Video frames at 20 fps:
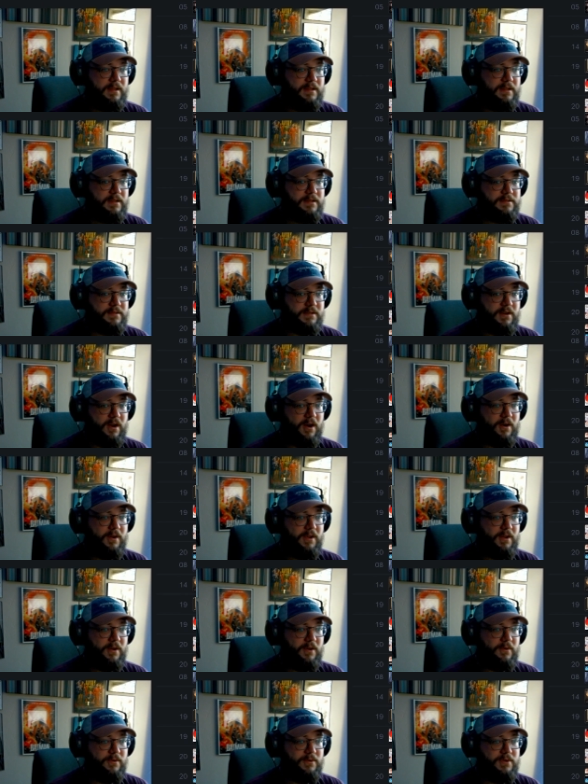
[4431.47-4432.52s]

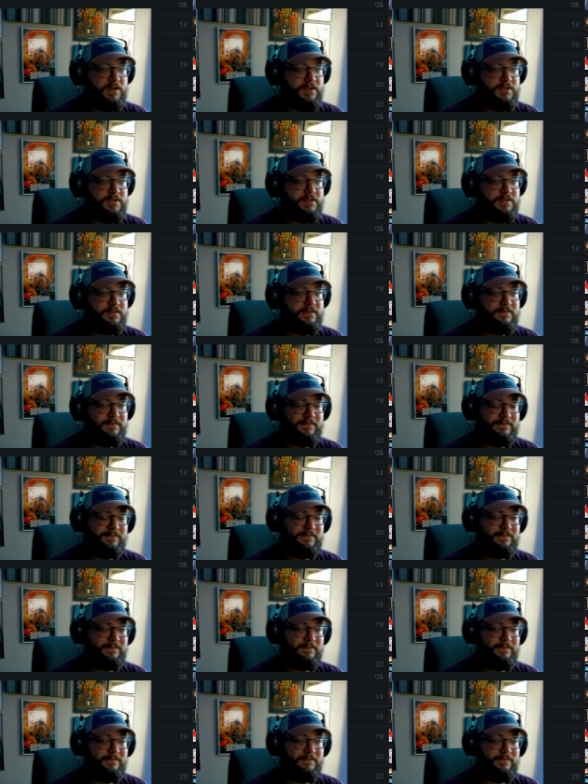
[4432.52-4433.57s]
Sicario.
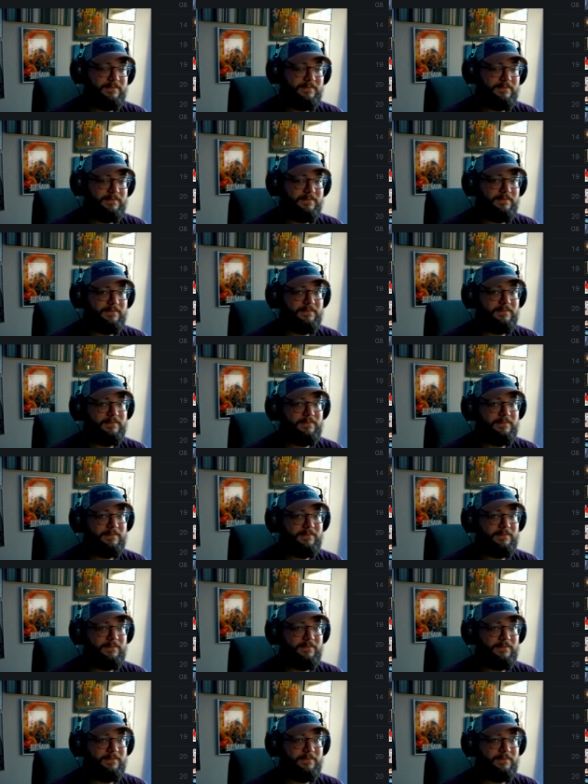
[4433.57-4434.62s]

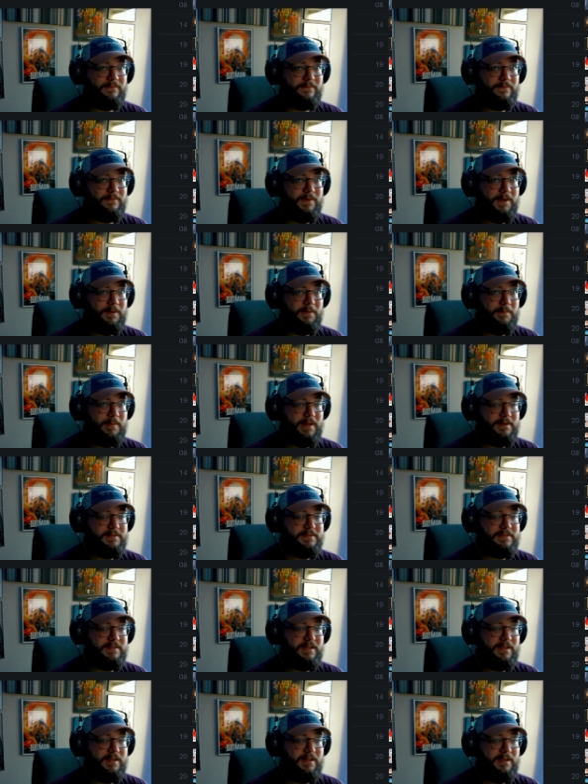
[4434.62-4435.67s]
What I'm about to
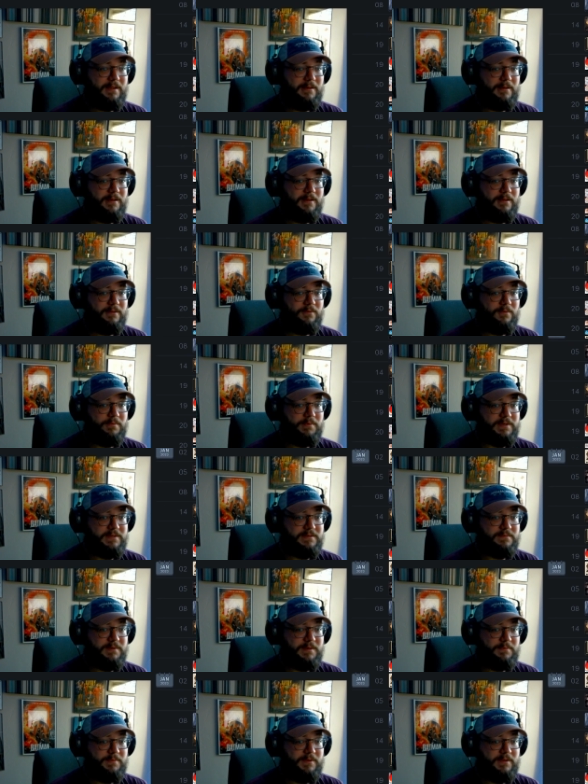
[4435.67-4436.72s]
say will piss
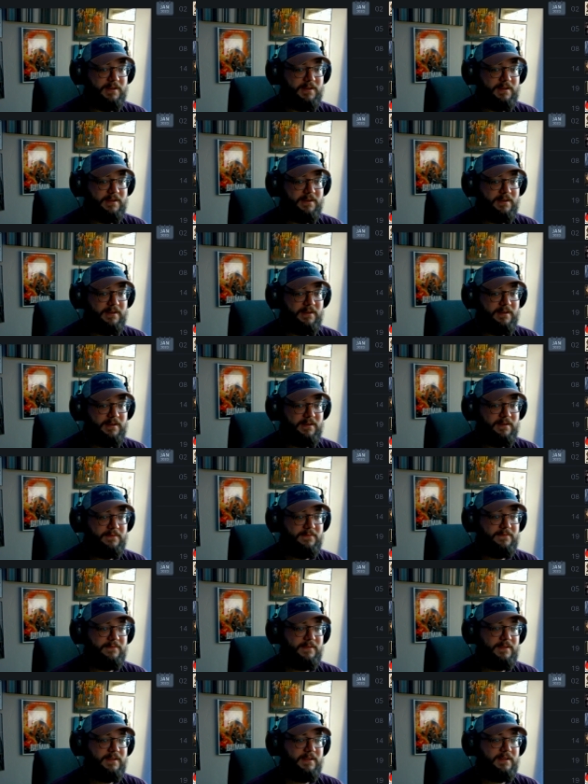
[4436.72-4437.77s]
people off.
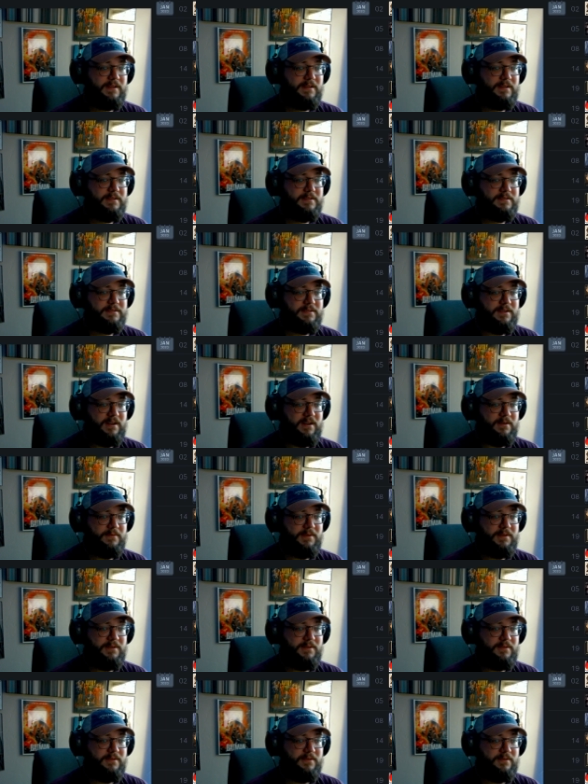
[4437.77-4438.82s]

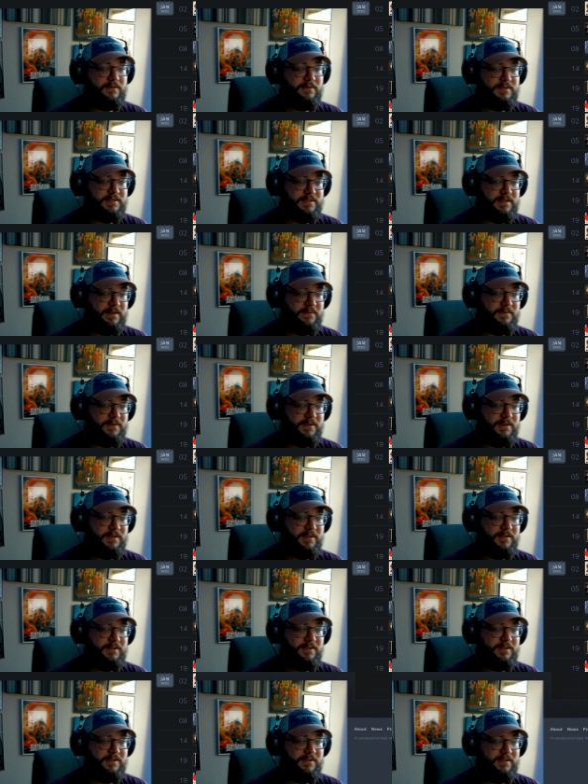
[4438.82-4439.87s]
Sicario is not very
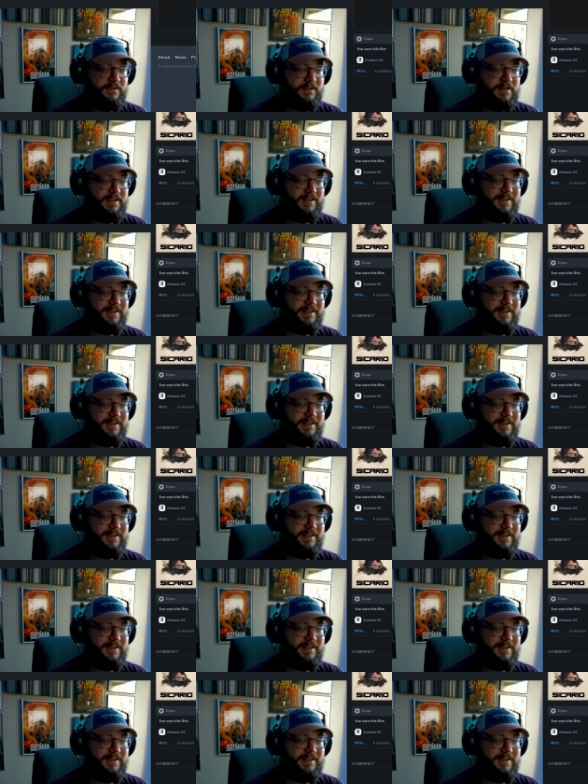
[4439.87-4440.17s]
good.